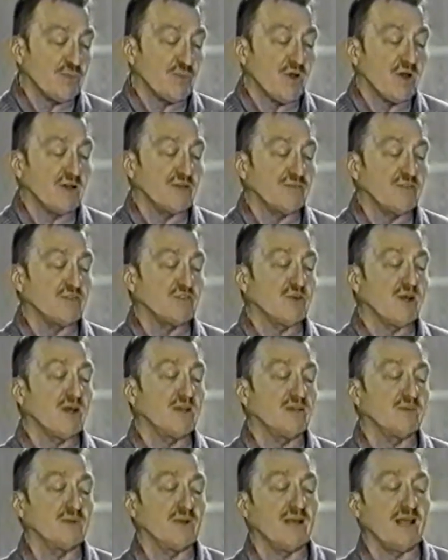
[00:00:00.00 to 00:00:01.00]
the point of her
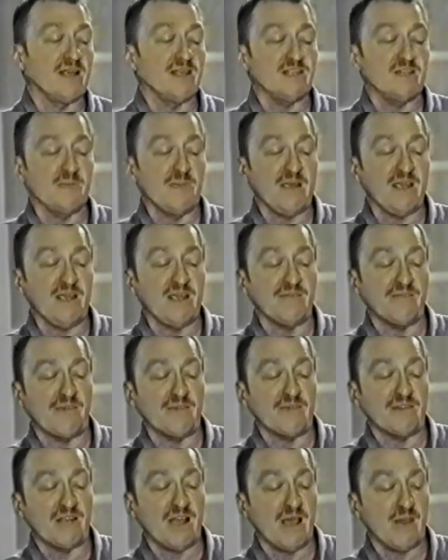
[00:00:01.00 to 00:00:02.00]
trying to relate to me if
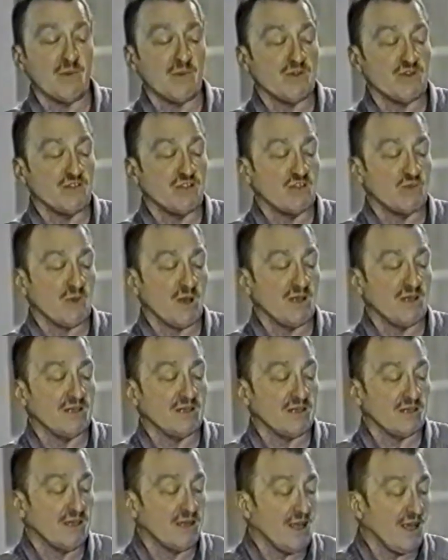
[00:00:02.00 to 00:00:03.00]
every time when she's ready
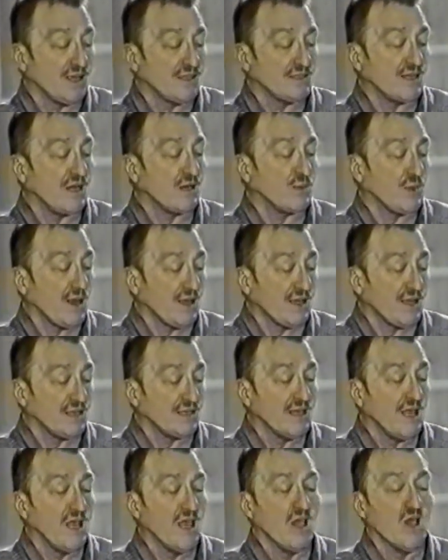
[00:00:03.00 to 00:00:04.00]
to connect, I wreck it?
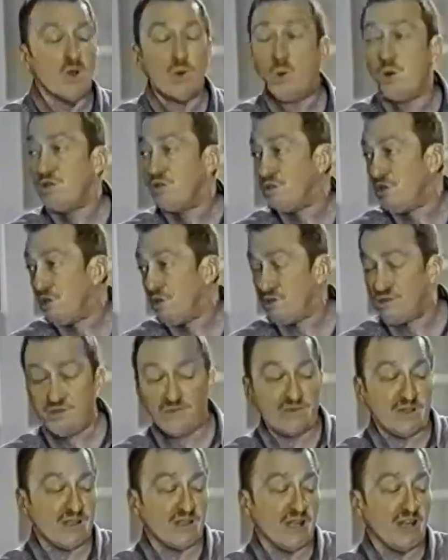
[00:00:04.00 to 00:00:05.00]
What's the use
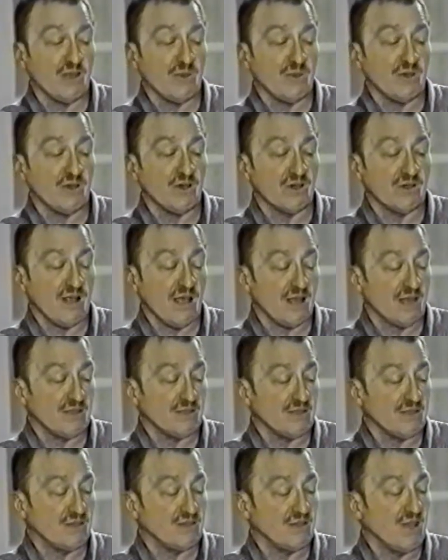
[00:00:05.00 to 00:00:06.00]
of continuing her
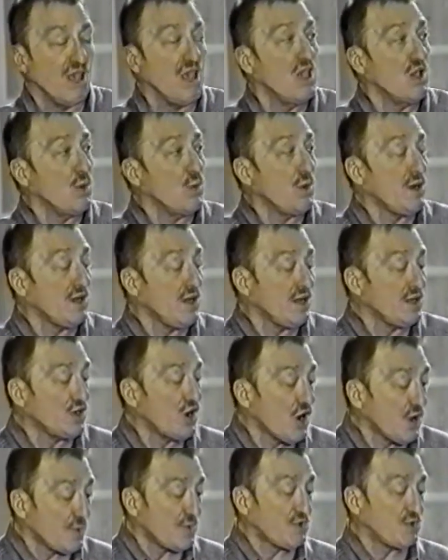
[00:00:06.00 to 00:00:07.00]
analysis? We need an
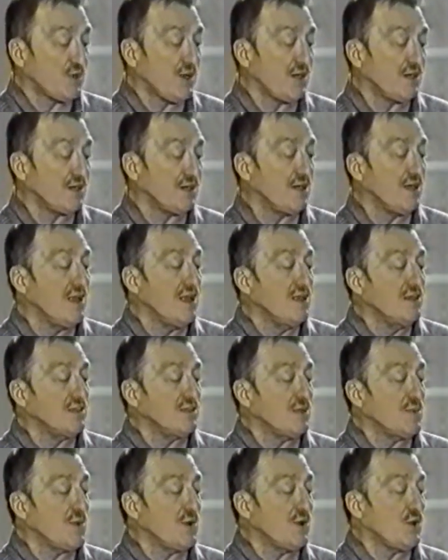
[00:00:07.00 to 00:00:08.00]
arbitrator,
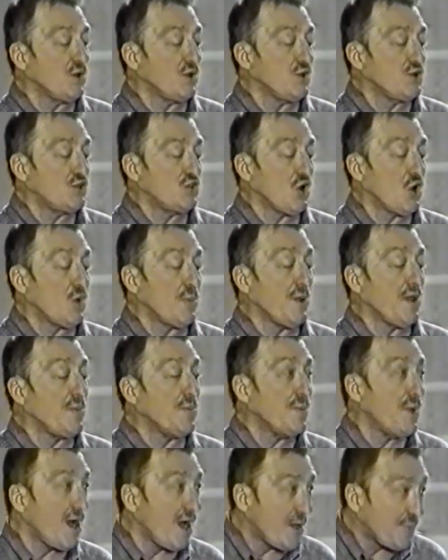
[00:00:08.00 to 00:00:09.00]
someone who can show me
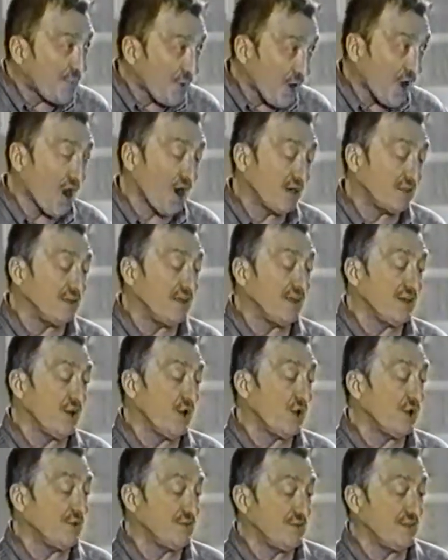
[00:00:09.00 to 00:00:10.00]
my part in
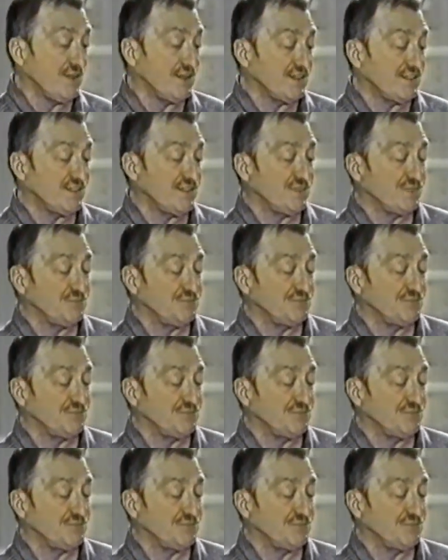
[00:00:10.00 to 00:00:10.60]
all of this.